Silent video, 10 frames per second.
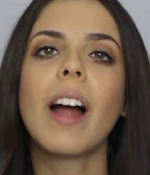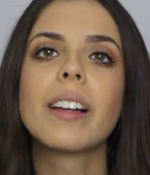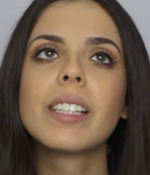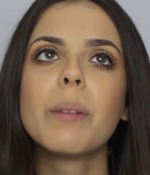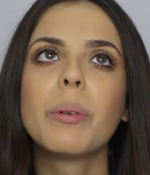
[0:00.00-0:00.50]

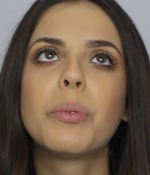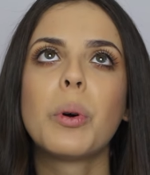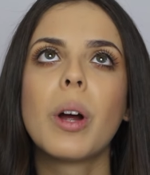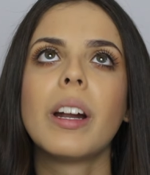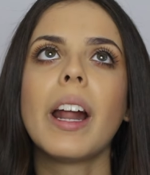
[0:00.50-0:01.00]
accident
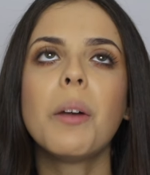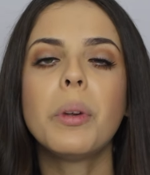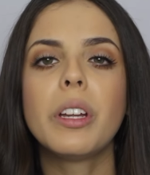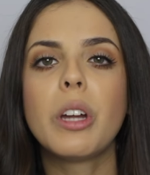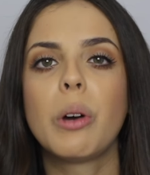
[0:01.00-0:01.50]
before and I didn't
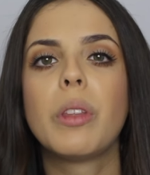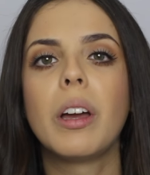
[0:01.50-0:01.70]
really know